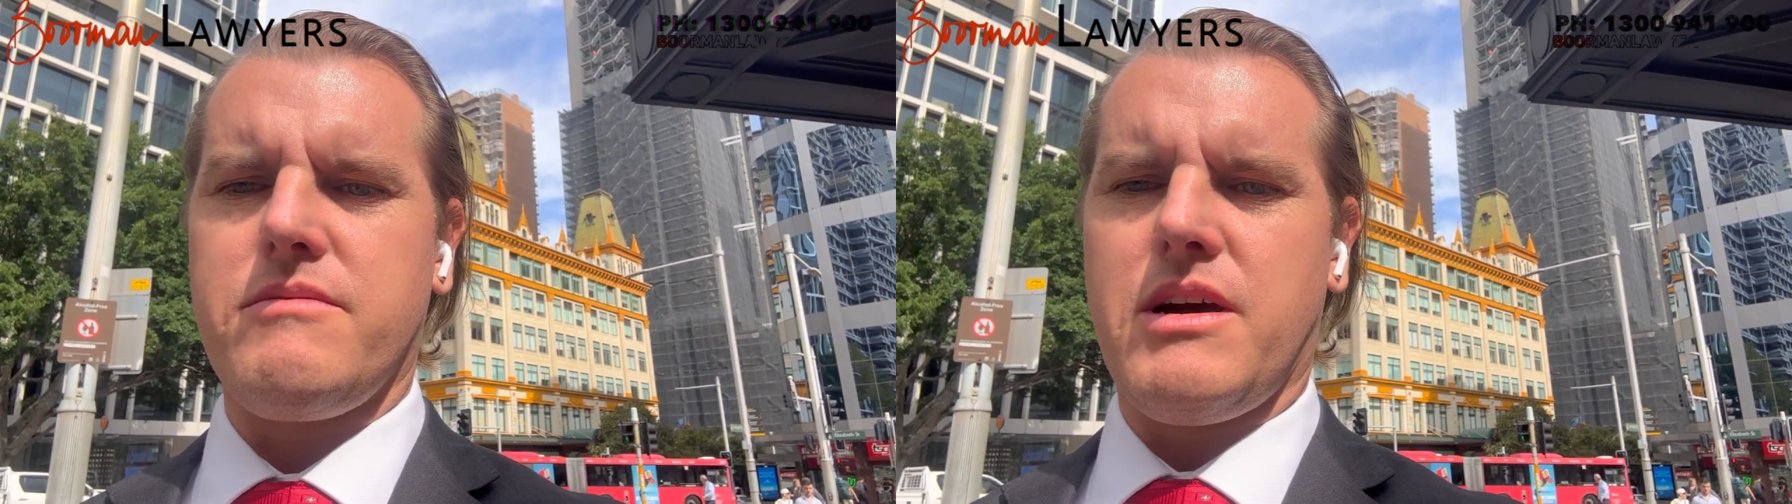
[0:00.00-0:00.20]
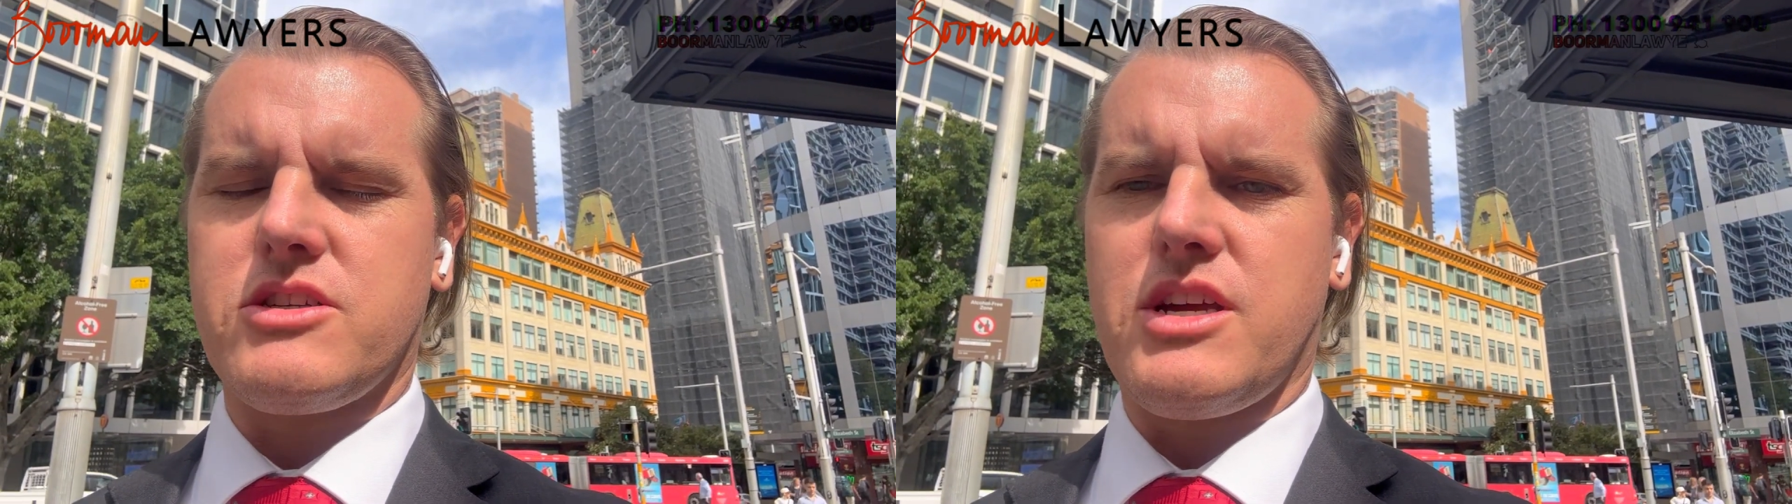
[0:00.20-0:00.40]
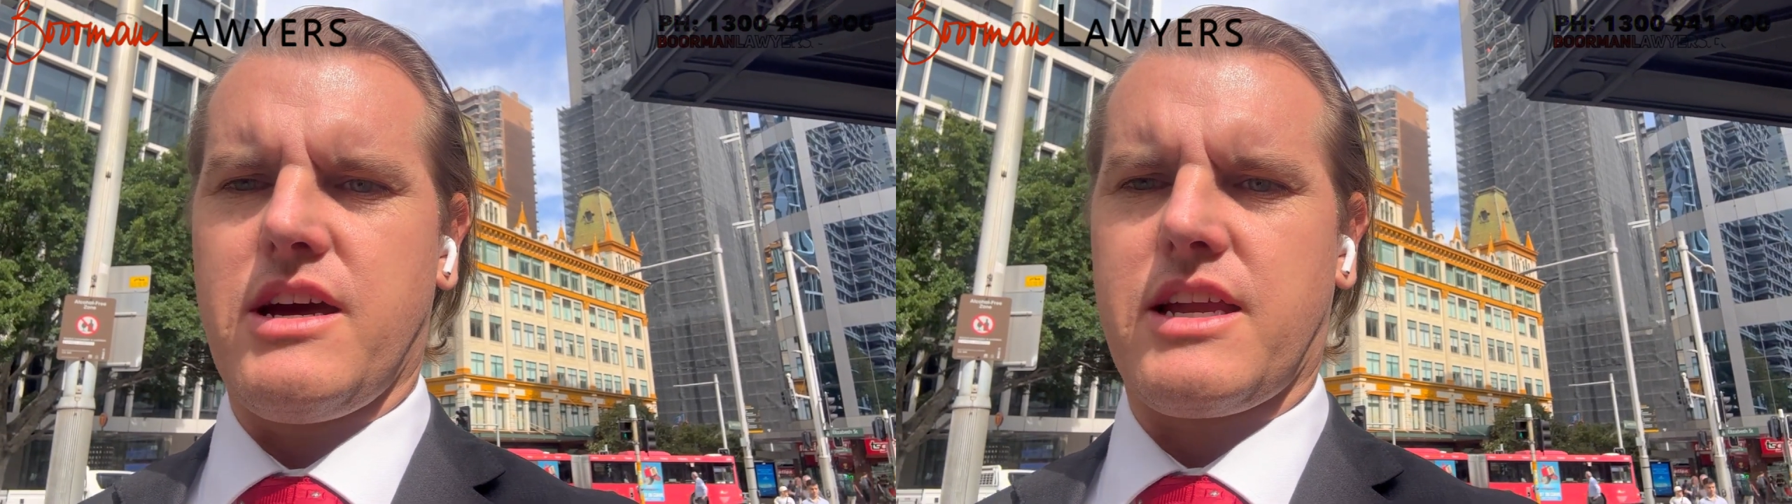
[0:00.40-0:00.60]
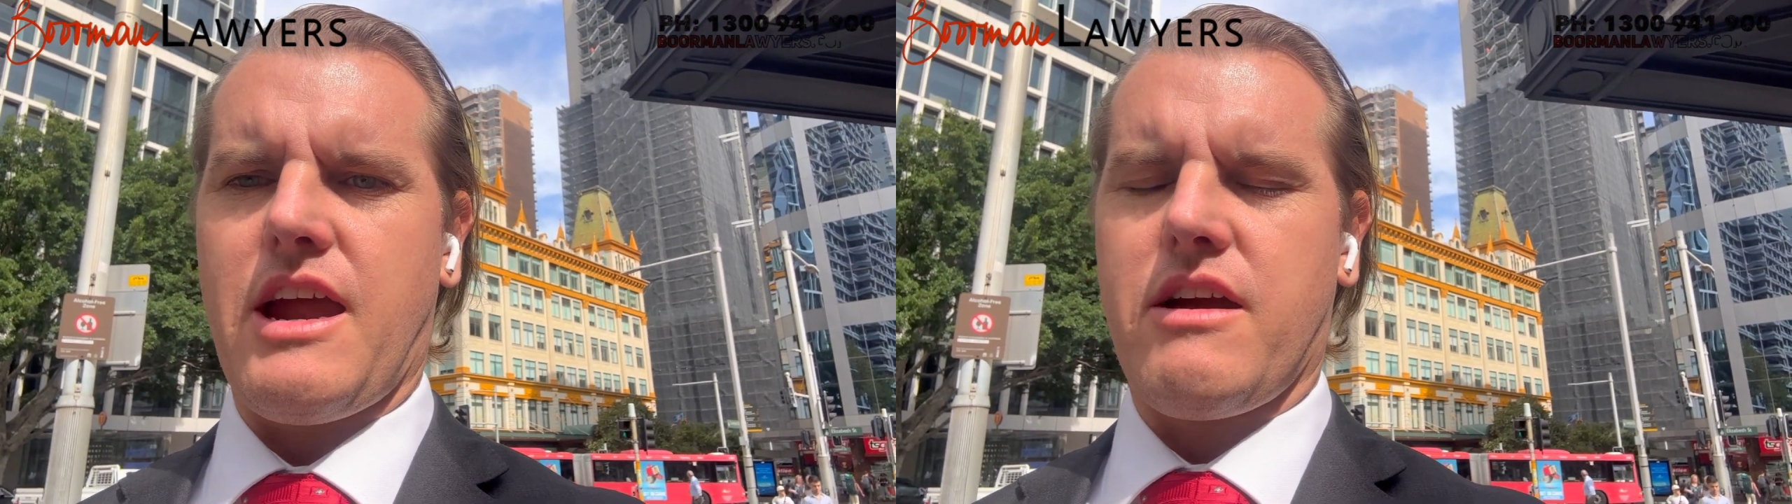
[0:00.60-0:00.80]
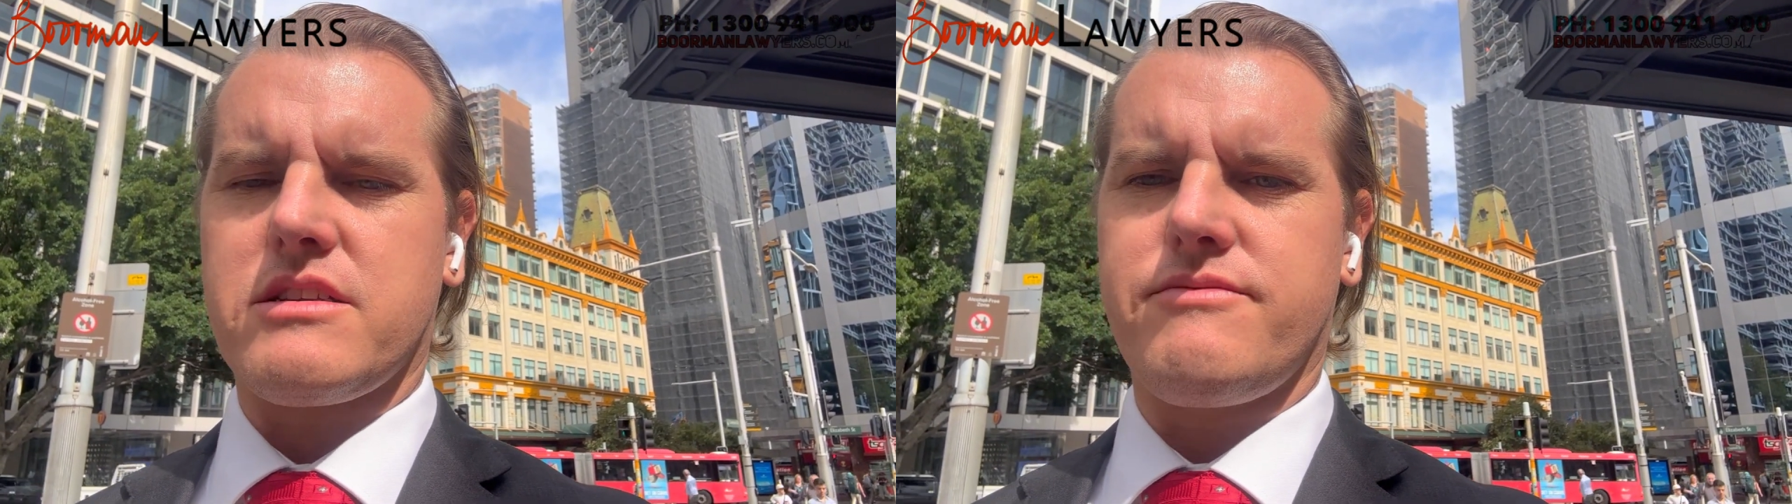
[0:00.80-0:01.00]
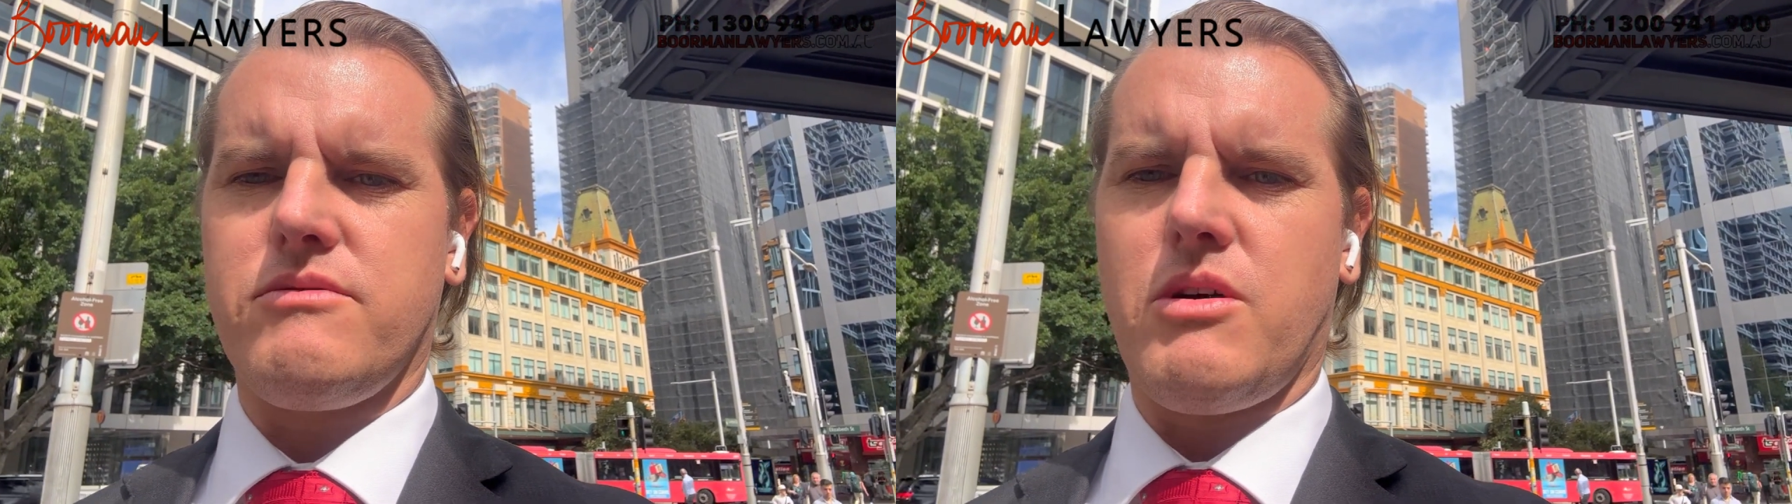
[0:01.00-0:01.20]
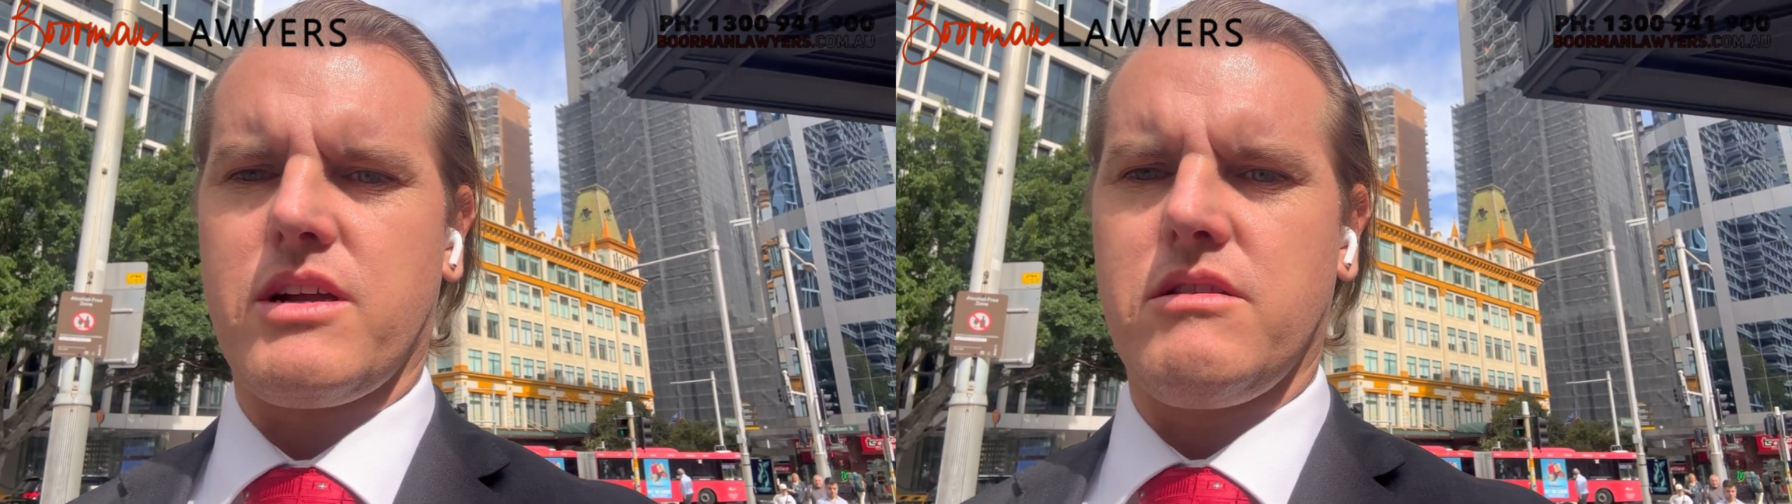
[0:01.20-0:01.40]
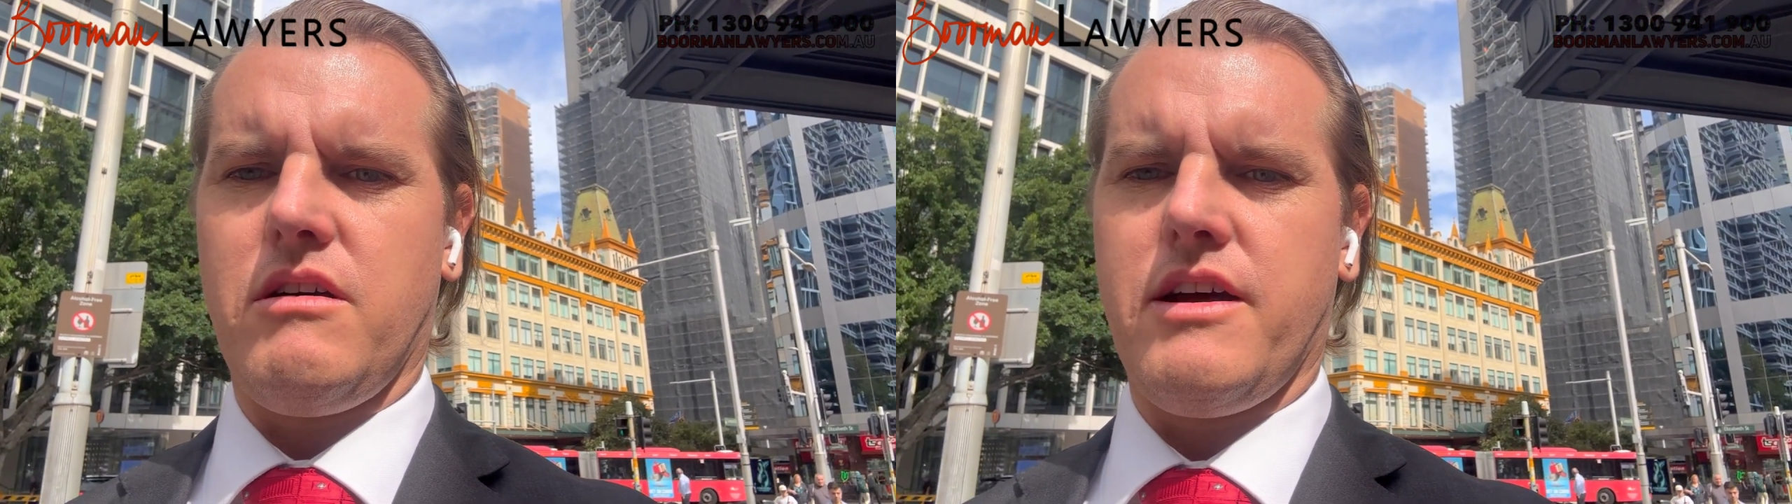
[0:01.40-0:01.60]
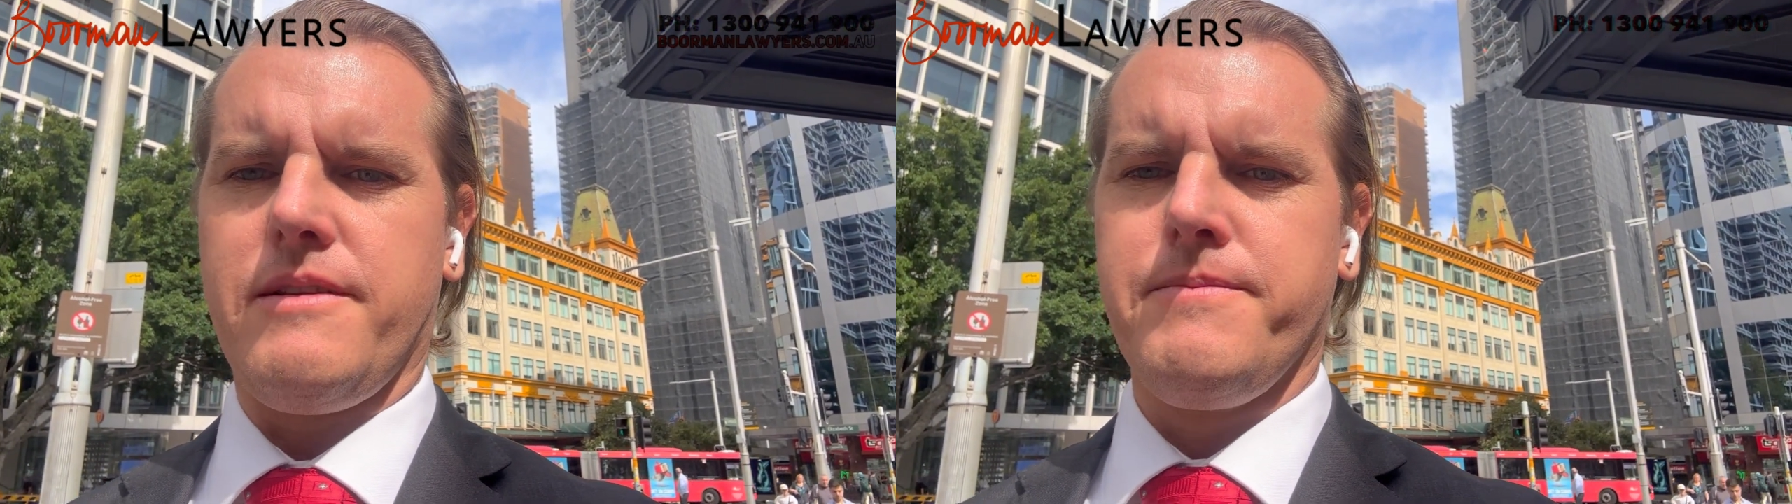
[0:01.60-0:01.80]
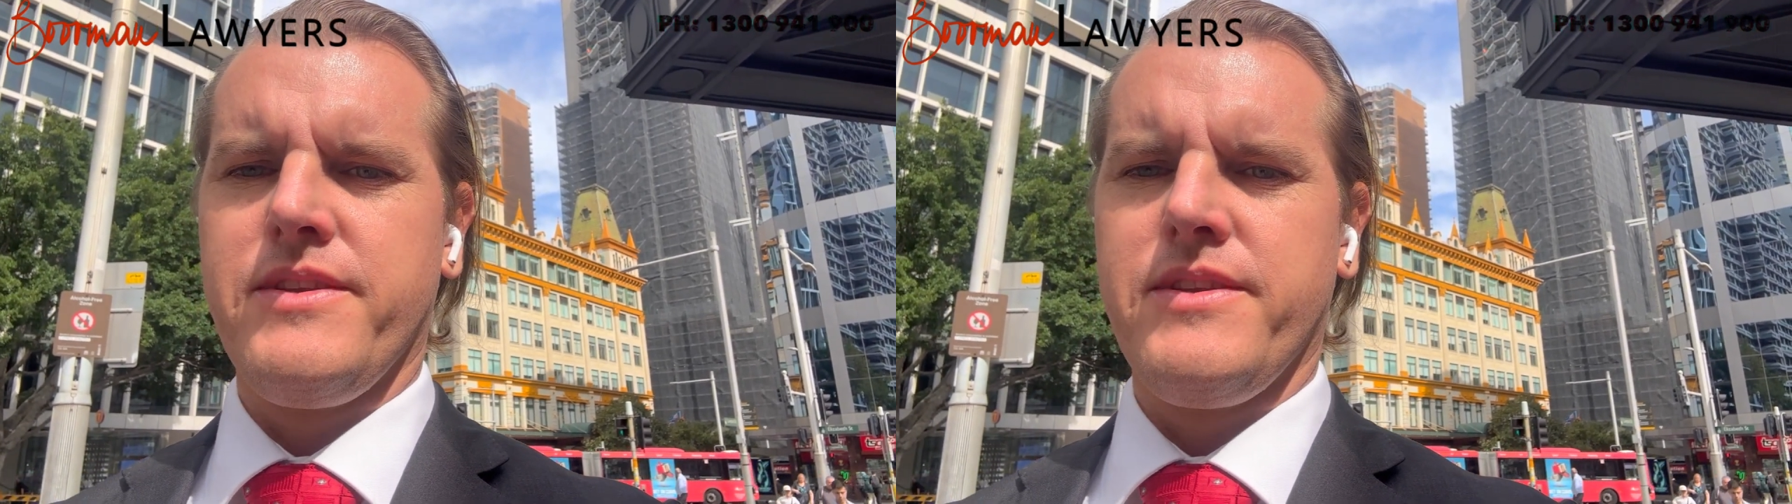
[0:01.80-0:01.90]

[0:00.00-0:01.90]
much out of character for my client.